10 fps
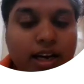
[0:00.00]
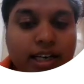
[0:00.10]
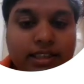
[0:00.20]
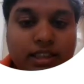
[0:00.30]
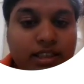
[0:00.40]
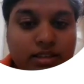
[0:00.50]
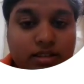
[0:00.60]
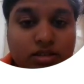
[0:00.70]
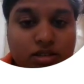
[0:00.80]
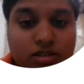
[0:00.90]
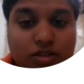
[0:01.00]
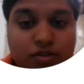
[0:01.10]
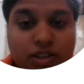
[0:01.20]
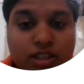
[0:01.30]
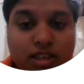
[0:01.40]
And the resistance
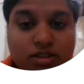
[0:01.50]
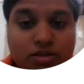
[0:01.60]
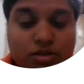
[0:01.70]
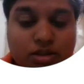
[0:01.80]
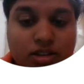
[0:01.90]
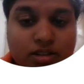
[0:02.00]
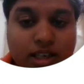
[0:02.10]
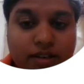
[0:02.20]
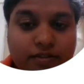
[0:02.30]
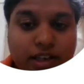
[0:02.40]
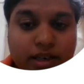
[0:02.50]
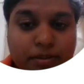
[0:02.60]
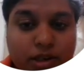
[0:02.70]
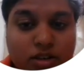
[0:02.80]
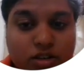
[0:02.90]
of the transducers can vary
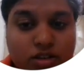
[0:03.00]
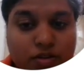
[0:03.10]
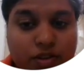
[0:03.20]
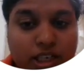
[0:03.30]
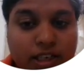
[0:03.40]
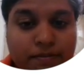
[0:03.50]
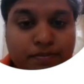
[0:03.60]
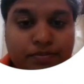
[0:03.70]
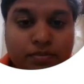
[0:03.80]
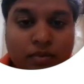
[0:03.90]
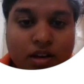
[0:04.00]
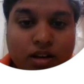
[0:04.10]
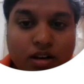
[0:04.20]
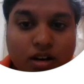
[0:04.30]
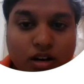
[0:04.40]
because of
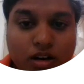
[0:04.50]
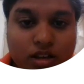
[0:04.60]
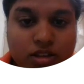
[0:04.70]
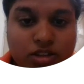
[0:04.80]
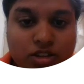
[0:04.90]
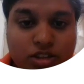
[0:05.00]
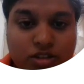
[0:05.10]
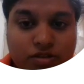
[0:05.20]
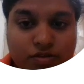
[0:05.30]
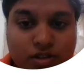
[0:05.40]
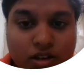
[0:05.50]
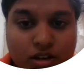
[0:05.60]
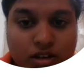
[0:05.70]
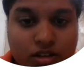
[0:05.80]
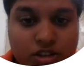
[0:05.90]
uh,
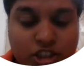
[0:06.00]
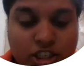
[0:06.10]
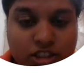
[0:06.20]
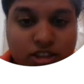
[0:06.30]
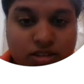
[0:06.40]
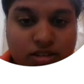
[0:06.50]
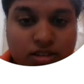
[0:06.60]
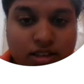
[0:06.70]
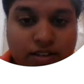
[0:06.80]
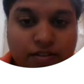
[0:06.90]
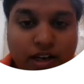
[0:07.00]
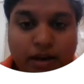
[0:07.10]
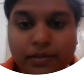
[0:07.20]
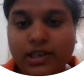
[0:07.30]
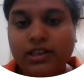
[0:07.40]
the changes in
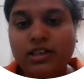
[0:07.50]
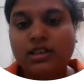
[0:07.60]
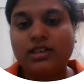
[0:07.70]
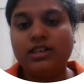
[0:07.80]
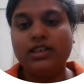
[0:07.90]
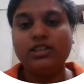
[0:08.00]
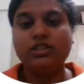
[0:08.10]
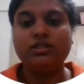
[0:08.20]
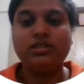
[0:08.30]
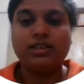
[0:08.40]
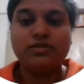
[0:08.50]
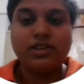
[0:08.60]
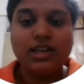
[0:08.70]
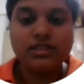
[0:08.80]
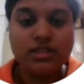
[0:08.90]
environmental conditions as
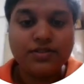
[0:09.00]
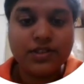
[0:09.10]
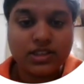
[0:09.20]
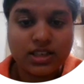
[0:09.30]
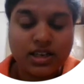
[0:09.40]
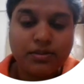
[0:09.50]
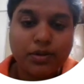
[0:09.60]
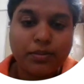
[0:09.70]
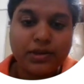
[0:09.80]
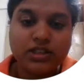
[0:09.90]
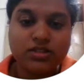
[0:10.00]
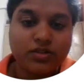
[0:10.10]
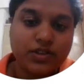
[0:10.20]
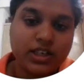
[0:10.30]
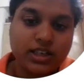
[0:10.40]
well as the physical properties
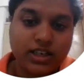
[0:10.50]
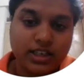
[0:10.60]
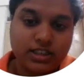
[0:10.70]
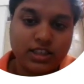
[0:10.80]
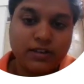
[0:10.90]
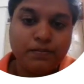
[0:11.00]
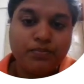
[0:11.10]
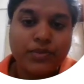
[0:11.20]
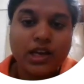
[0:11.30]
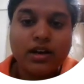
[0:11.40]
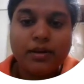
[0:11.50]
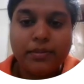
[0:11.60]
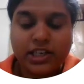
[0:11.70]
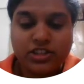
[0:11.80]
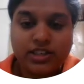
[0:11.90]
of the conductor.
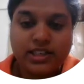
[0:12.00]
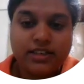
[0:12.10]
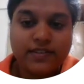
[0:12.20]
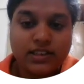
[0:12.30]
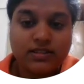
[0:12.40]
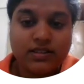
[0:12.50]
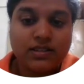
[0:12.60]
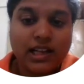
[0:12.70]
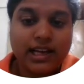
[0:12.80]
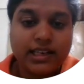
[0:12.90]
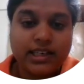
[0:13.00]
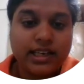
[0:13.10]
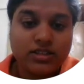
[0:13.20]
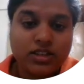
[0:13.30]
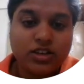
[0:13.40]
Measuring devices like
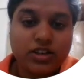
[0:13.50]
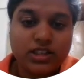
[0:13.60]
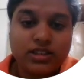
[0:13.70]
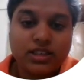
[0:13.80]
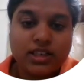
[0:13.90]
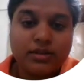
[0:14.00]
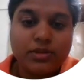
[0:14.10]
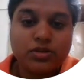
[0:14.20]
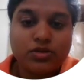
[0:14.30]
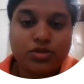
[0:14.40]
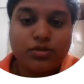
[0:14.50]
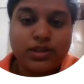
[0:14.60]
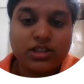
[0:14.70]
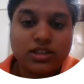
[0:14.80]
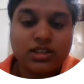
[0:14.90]
AC or DC can be used to
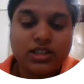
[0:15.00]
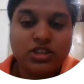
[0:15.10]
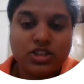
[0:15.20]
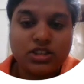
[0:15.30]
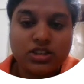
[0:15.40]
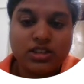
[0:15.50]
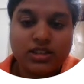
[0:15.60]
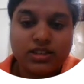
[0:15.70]
measure the change in